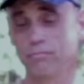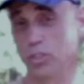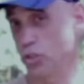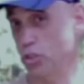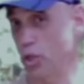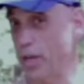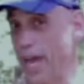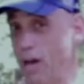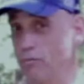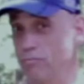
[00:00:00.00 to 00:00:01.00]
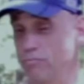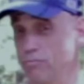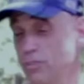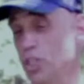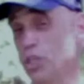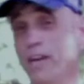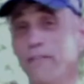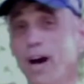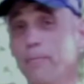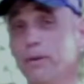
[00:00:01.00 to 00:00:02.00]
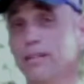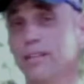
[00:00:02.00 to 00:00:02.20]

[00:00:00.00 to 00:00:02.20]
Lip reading: Do you slow down? Do you give up?